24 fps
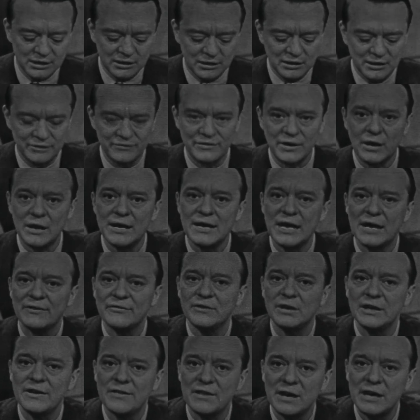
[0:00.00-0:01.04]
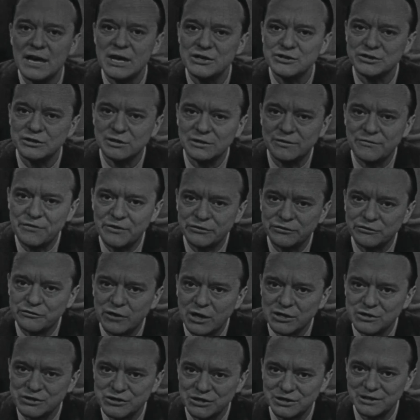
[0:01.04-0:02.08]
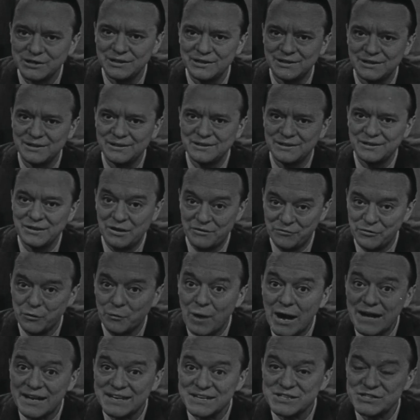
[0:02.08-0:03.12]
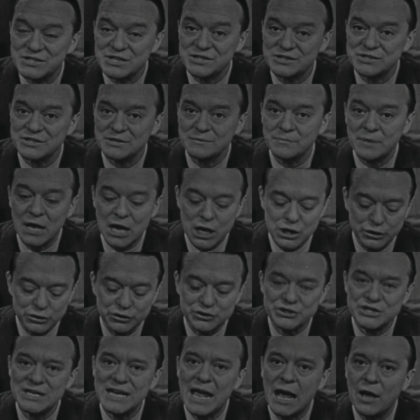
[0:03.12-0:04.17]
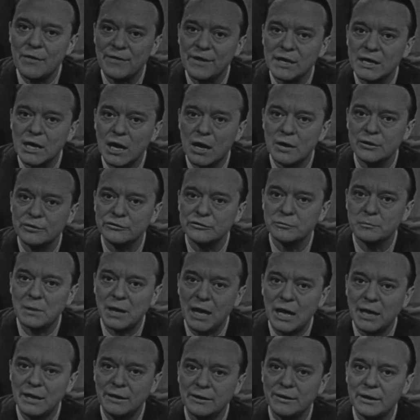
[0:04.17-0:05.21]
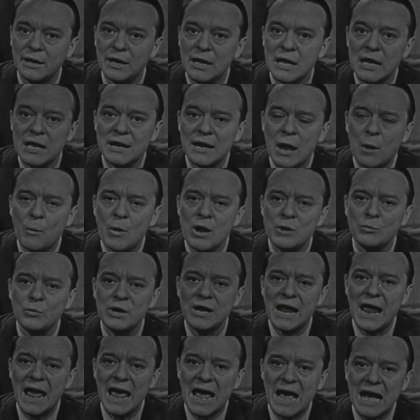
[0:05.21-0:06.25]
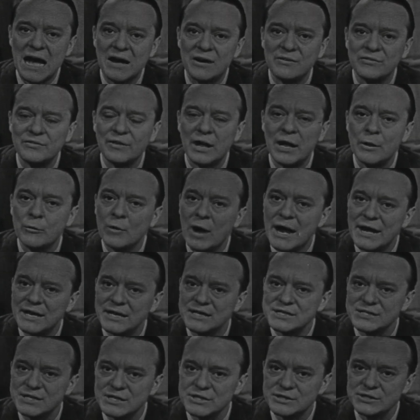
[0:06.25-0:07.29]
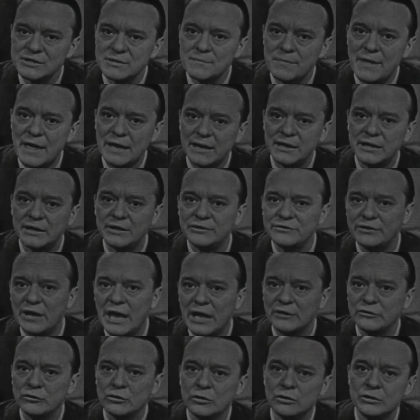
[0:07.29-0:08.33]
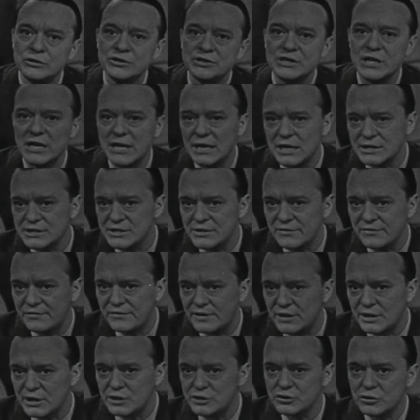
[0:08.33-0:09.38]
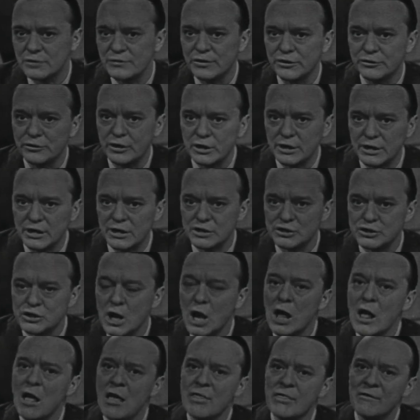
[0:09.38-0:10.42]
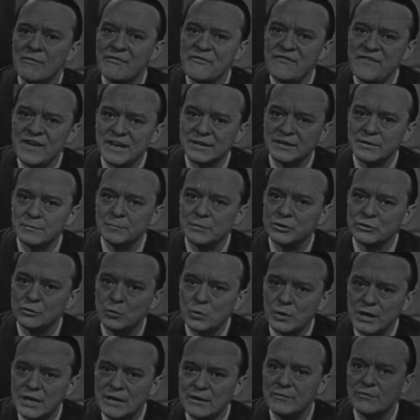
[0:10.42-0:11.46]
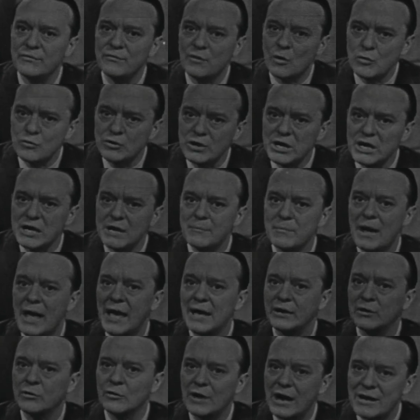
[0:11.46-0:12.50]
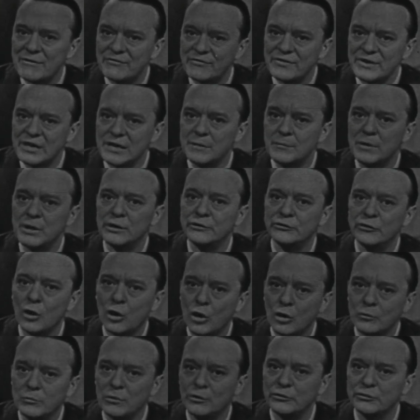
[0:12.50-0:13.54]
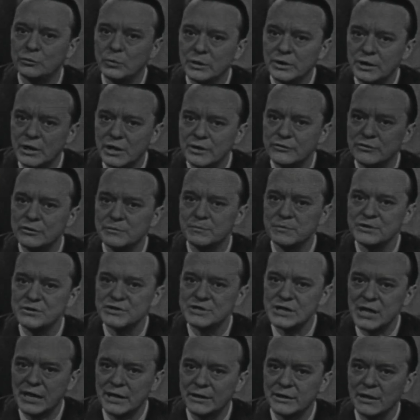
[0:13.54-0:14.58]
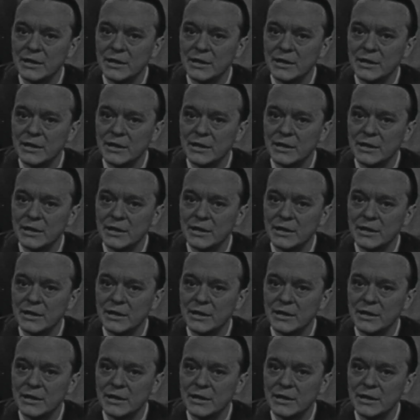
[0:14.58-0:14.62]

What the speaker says: and very definitely the nature of the structure of the writing system to see how they correspond. Now, when we have a writing system that is as good, say, as the Finnish or the Turkish, the fit between phoneme and grapheme is almost 100%.